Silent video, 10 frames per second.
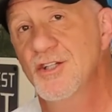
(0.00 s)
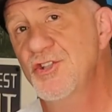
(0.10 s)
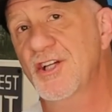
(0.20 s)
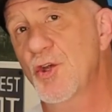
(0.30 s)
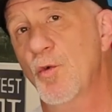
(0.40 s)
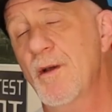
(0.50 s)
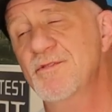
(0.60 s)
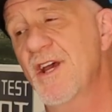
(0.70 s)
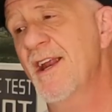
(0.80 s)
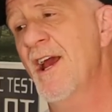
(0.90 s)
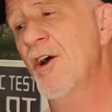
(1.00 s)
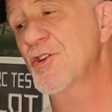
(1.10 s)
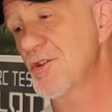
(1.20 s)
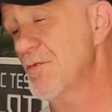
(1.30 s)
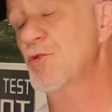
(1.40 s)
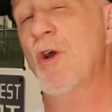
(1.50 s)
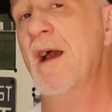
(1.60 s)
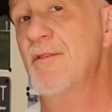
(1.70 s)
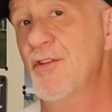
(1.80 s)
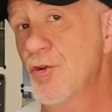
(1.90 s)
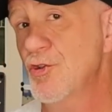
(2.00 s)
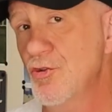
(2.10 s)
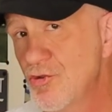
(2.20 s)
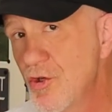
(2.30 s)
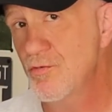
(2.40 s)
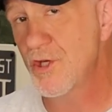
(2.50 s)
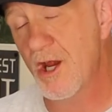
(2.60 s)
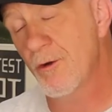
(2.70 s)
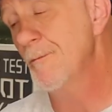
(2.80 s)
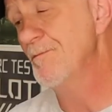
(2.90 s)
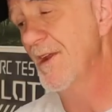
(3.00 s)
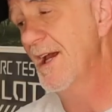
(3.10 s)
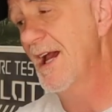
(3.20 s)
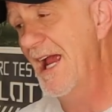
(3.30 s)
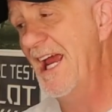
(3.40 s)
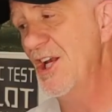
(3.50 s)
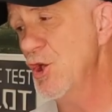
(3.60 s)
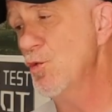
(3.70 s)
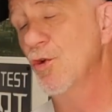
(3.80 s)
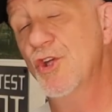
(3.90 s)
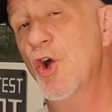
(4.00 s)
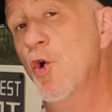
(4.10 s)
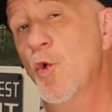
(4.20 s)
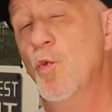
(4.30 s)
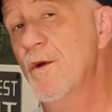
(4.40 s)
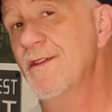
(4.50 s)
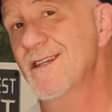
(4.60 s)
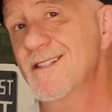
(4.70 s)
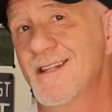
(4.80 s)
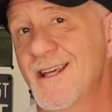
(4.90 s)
Check their website out. Subscribe to their YouTube channel, and you will know when this